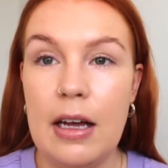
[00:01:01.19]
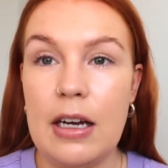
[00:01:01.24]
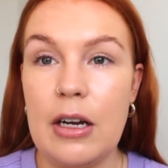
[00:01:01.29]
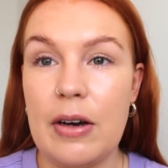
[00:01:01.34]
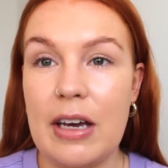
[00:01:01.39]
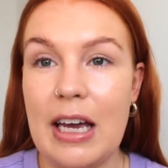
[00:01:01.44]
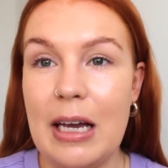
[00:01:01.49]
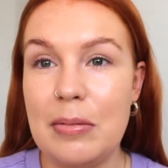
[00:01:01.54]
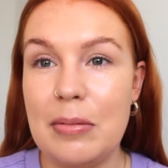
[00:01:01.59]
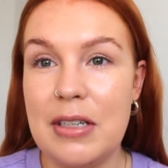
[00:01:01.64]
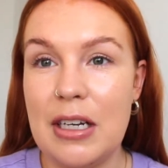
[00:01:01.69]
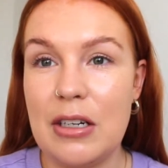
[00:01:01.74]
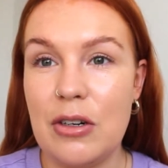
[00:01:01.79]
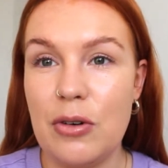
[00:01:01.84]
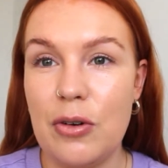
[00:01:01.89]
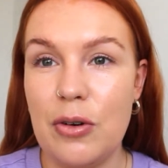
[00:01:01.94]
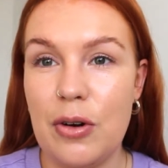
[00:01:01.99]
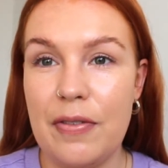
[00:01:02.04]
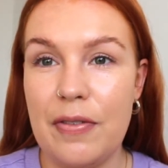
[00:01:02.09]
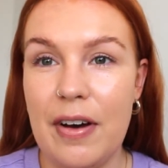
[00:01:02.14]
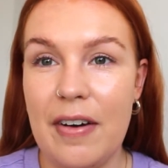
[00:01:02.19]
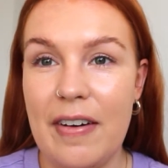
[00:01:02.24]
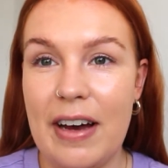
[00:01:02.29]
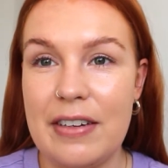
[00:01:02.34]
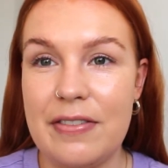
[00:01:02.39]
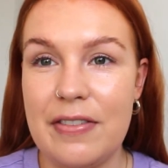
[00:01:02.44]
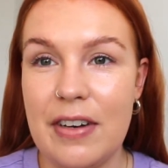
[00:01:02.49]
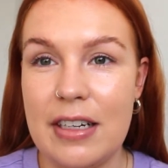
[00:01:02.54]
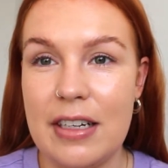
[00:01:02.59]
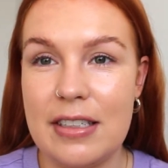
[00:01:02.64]
Now I keep seeing on all of her
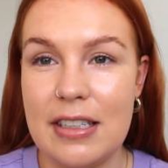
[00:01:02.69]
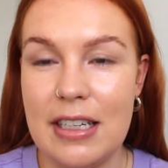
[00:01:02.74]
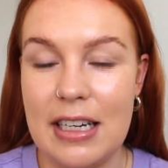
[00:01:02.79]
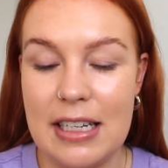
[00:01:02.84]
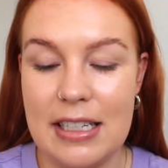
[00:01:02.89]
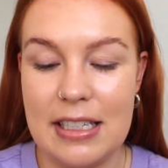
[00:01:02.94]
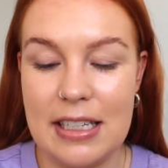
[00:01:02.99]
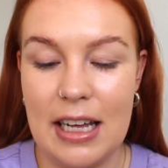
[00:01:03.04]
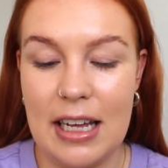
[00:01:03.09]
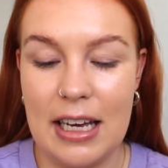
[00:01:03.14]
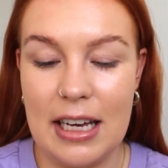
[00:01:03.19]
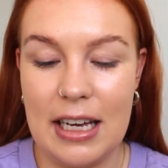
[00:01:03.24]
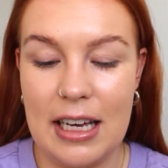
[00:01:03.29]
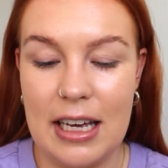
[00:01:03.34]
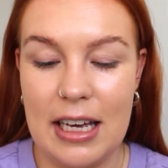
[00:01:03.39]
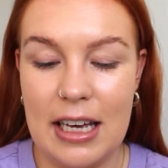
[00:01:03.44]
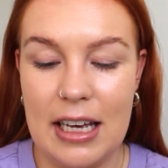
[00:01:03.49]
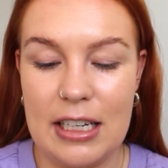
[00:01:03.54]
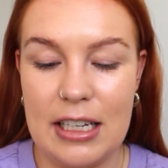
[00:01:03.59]
adverts that it's like